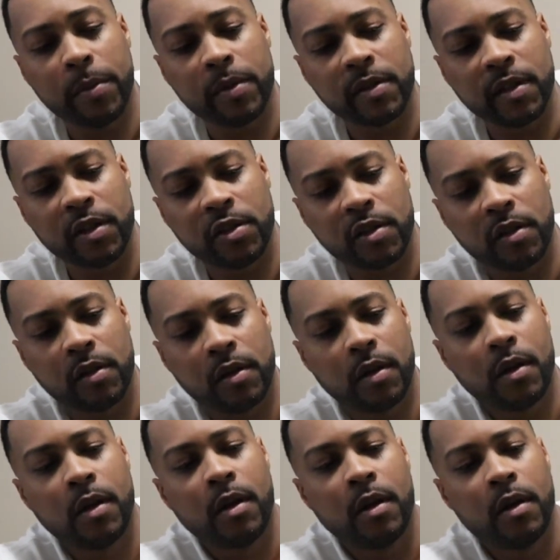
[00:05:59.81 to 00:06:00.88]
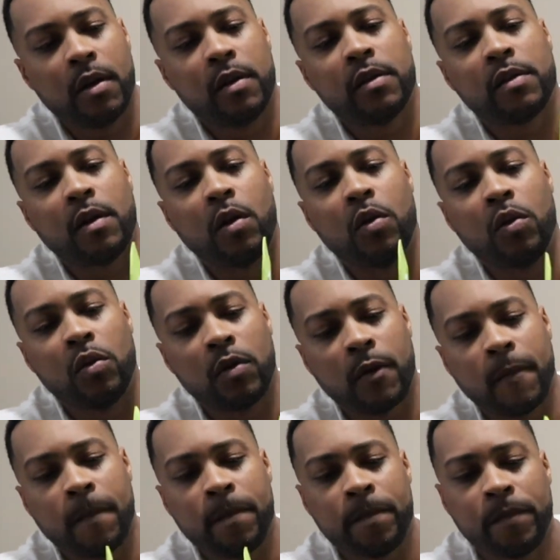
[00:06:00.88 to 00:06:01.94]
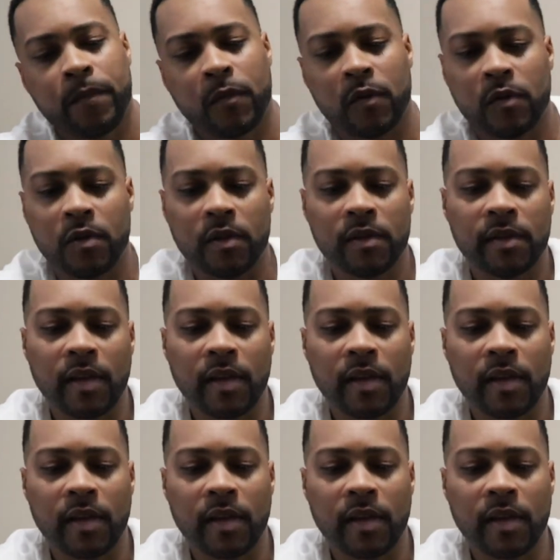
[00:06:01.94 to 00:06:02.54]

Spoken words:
position. So just